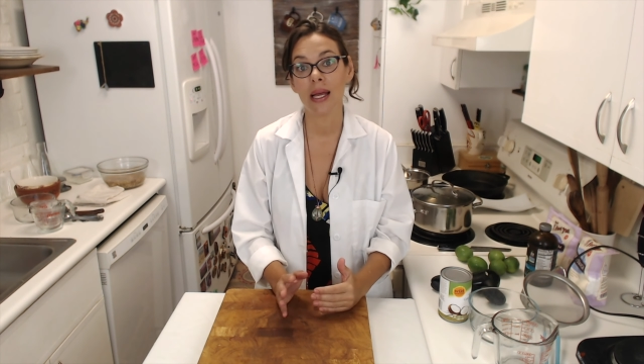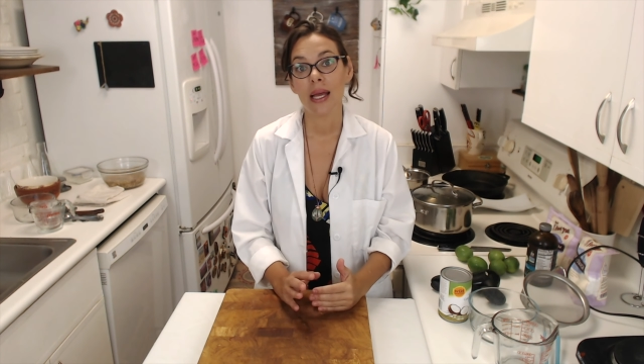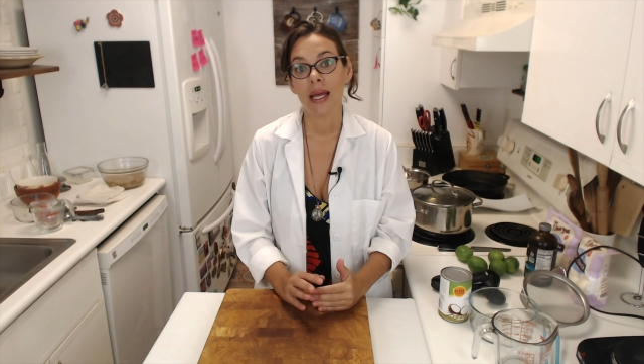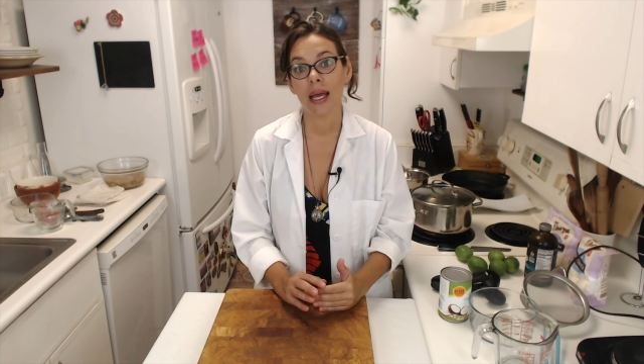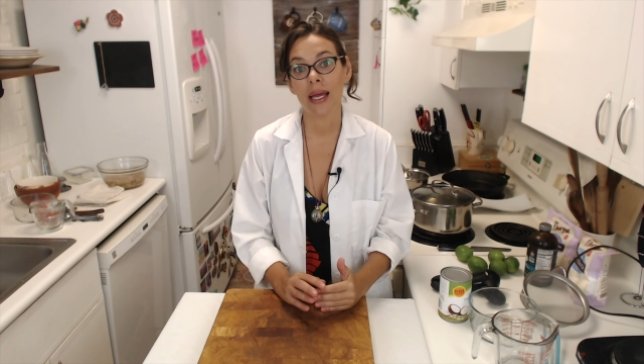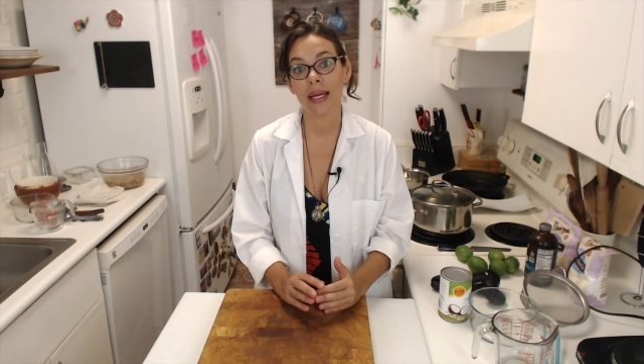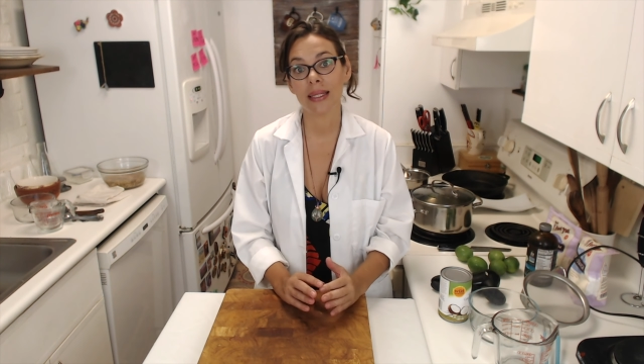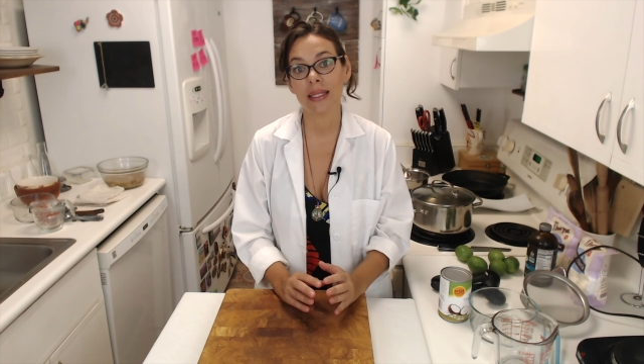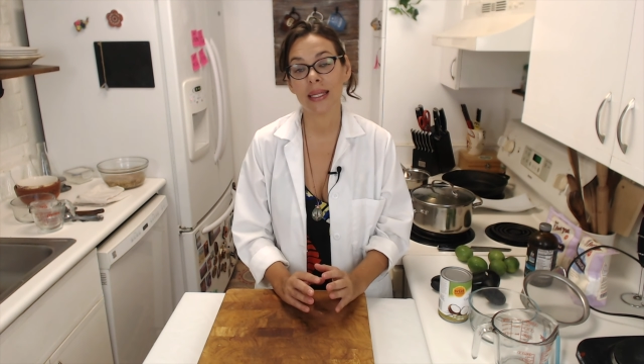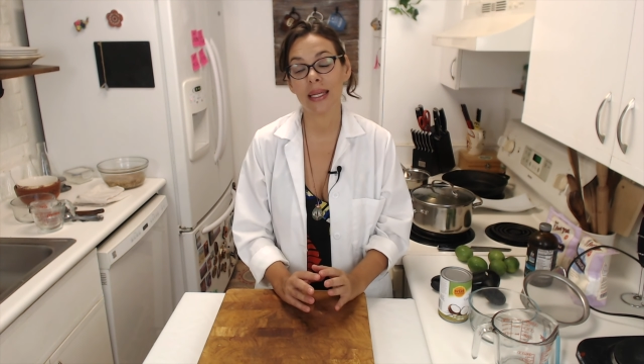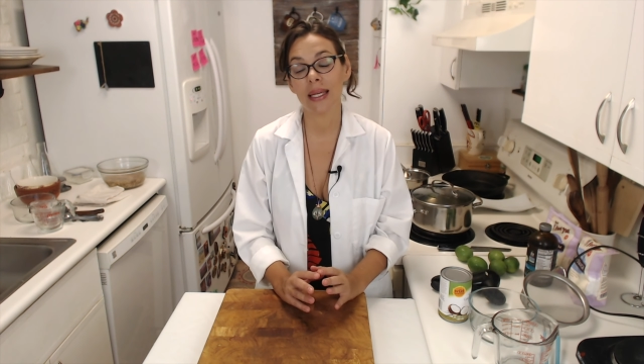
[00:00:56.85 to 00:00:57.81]

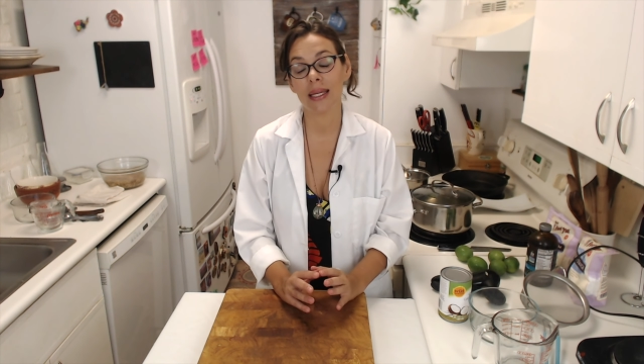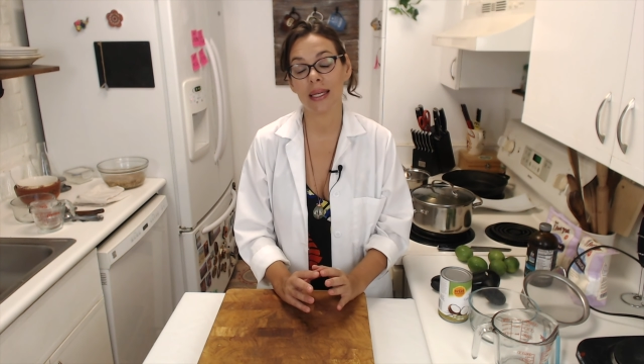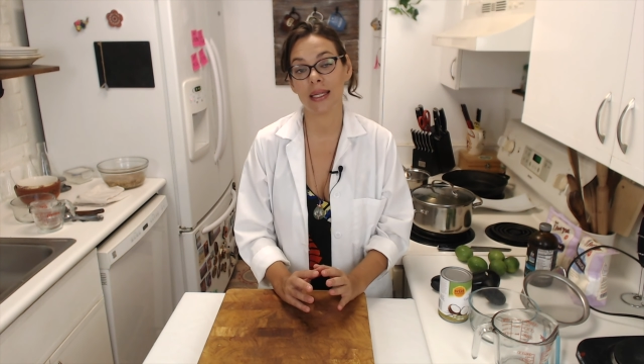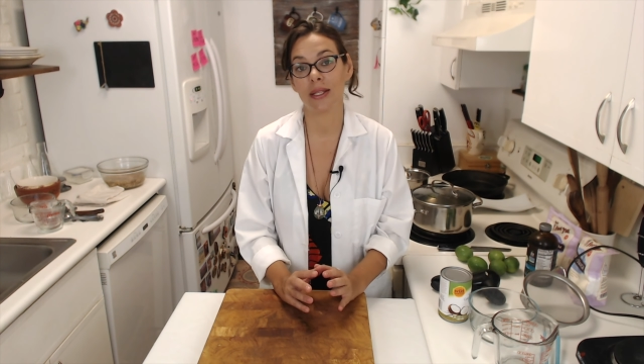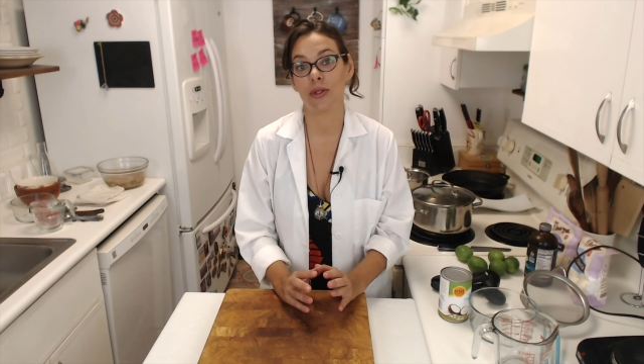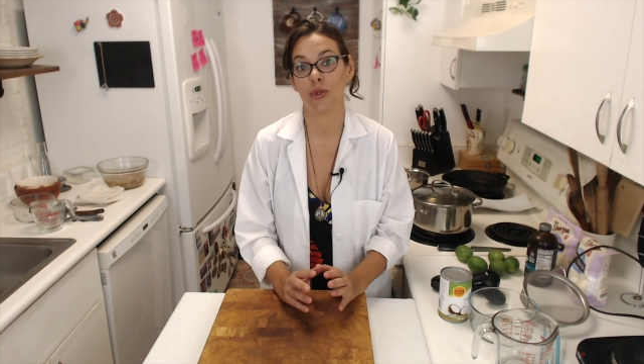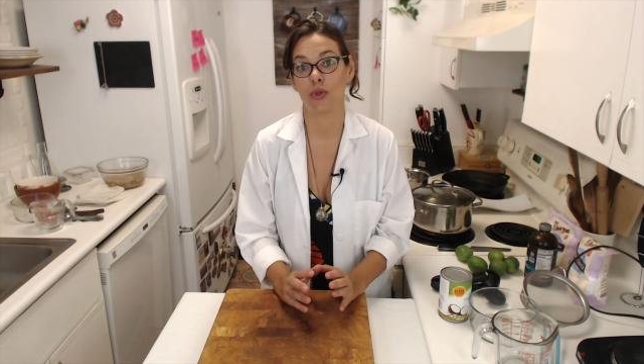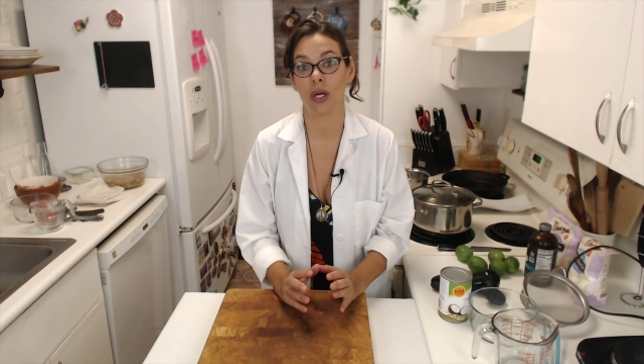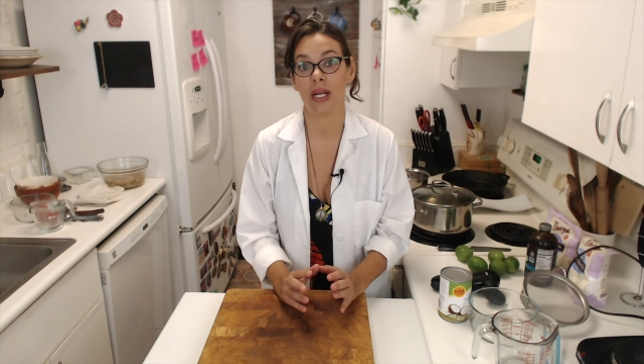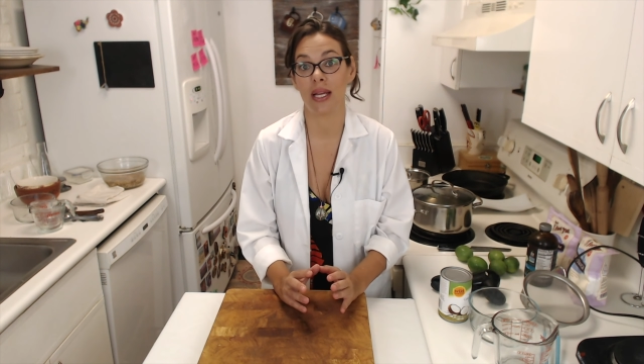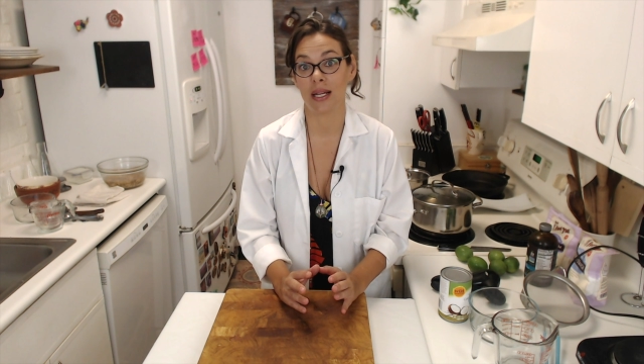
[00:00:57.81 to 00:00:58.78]
And
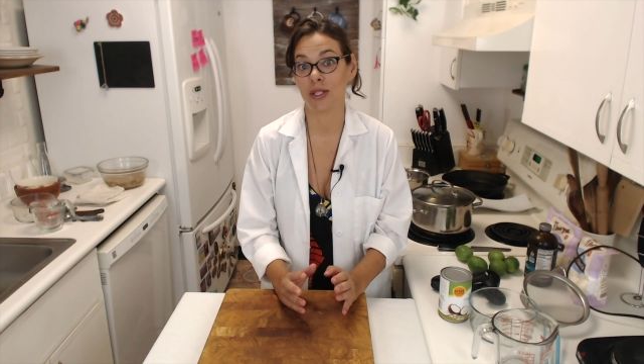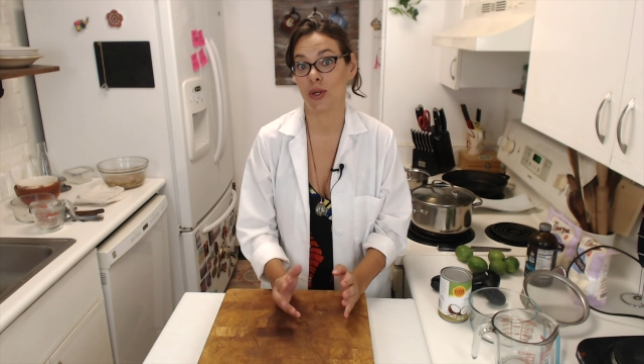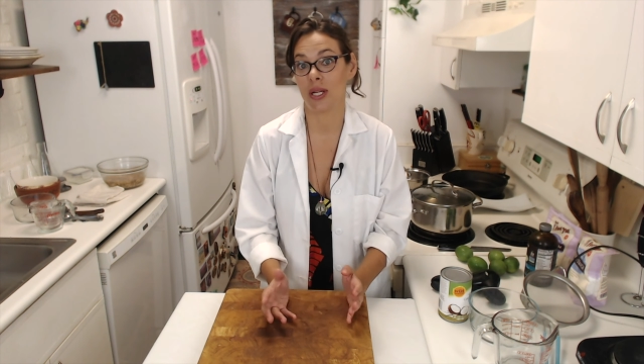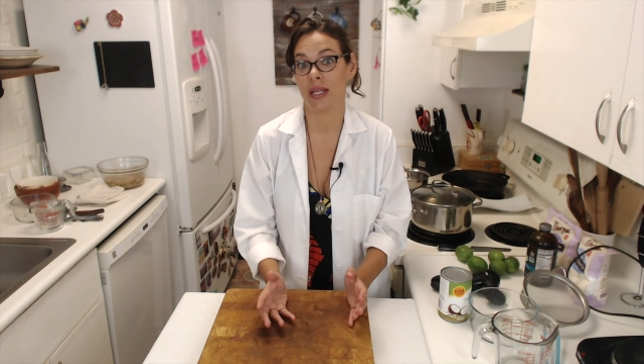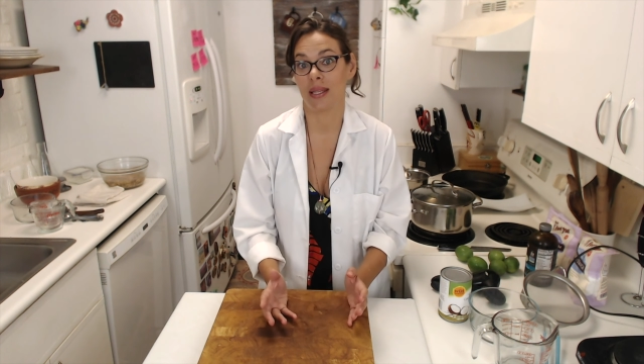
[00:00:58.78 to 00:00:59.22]
usually, actually,